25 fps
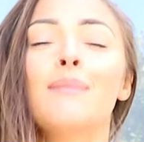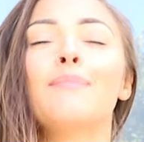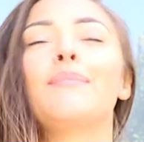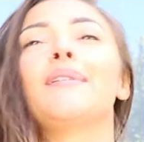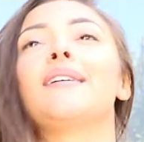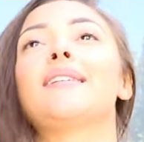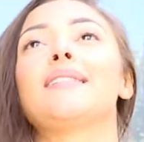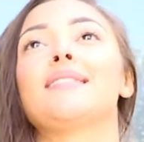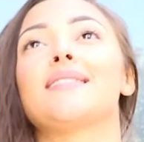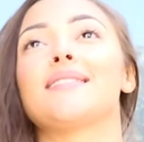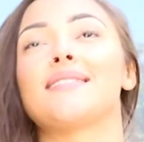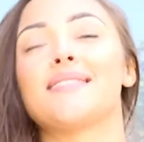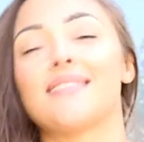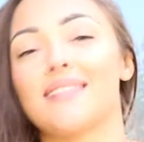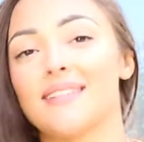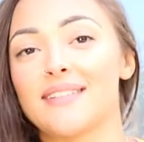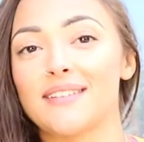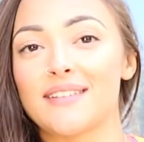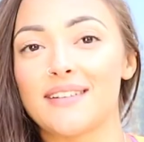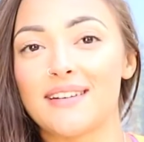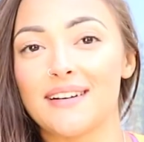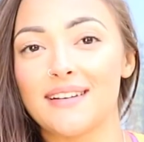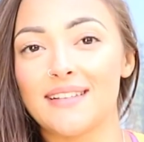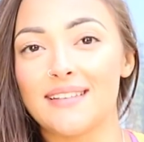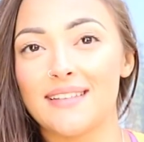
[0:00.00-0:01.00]
but it's
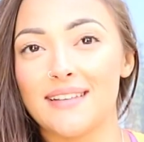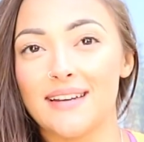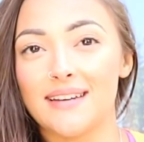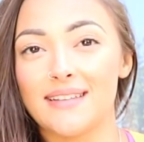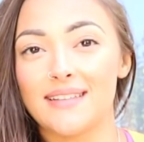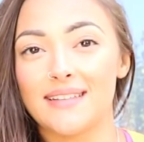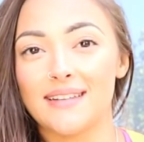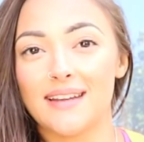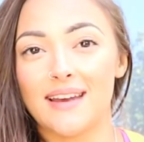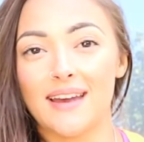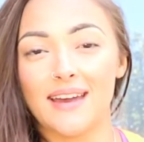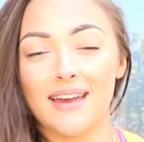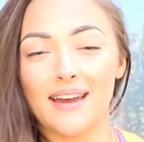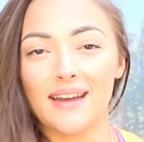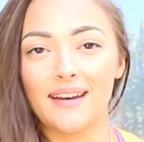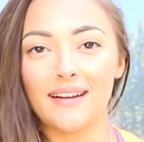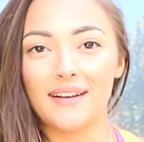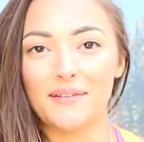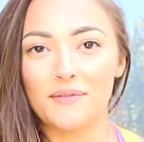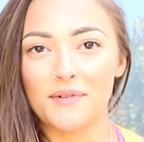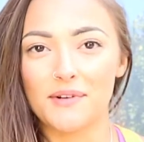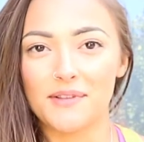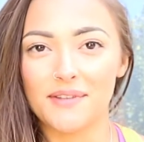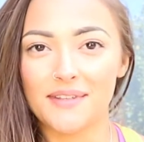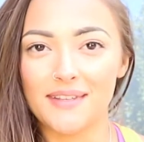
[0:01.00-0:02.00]
such a nice day today and
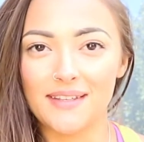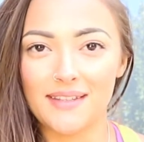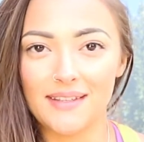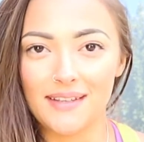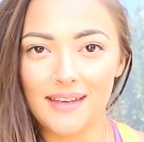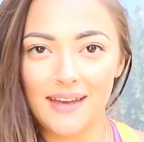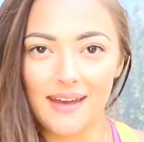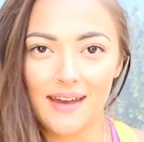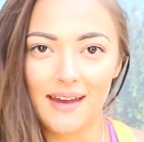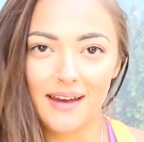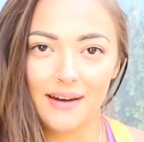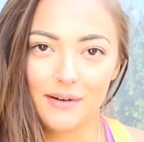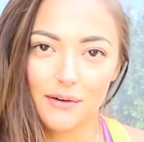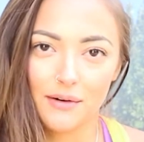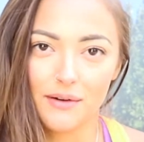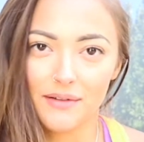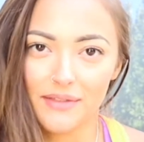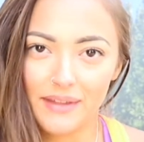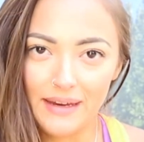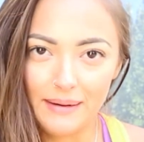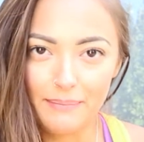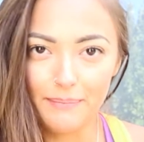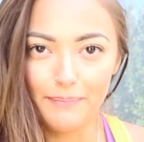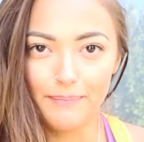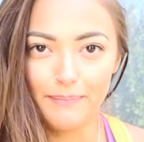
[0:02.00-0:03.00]
I wanted to get out of
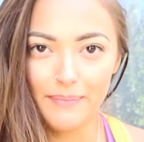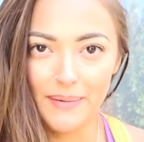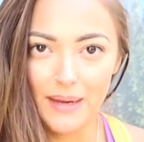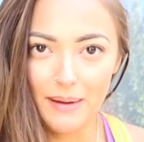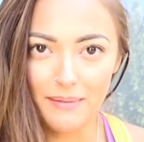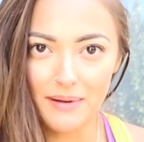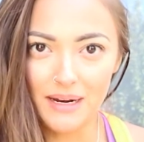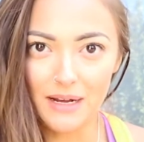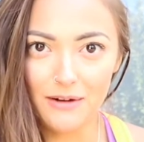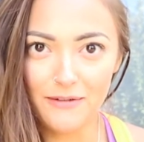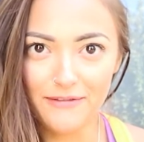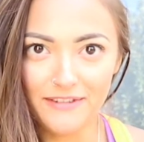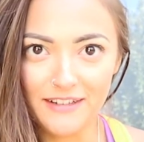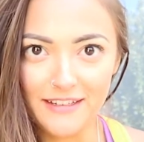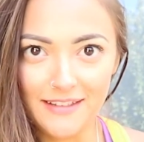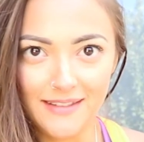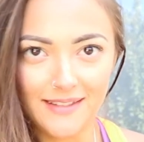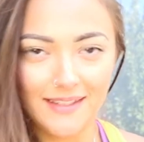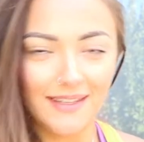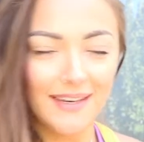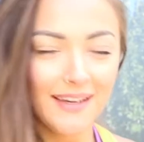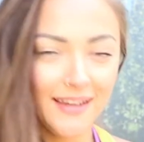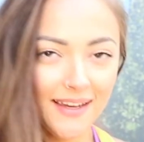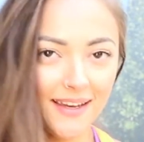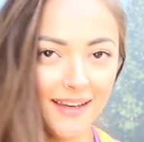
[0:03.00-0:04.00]
that blooming office.